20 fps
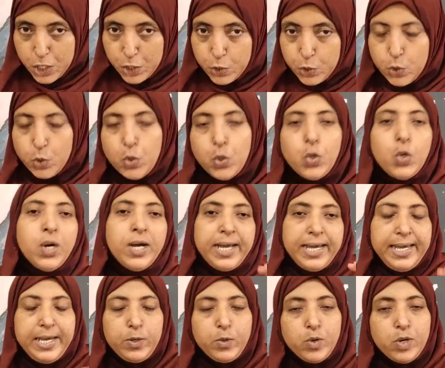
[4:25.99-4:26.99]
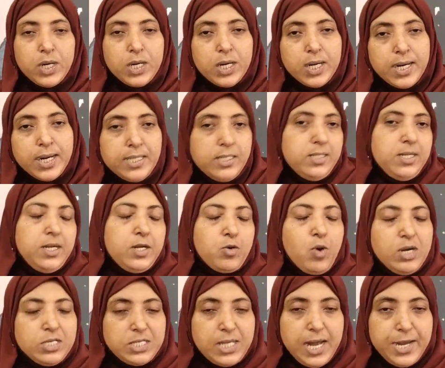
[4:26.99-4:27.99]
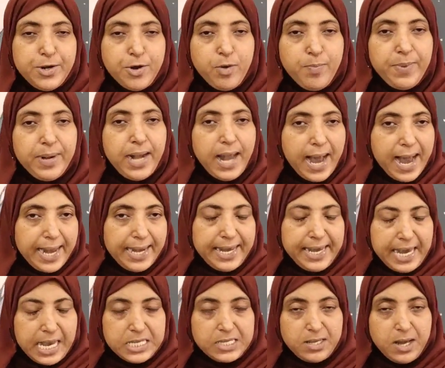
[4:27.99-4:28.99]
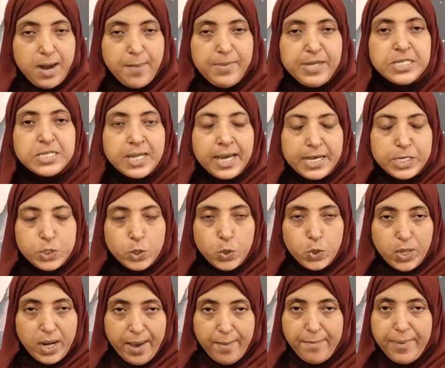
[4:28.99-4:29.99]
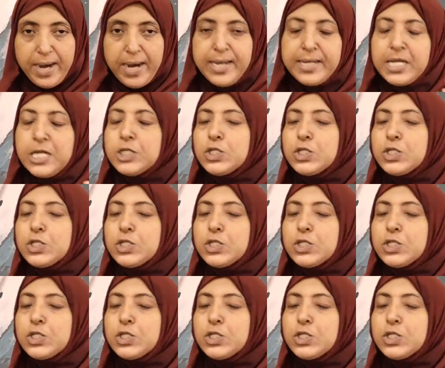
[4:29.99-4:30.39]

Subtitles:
So he conquered Constantinople and he established his own empire.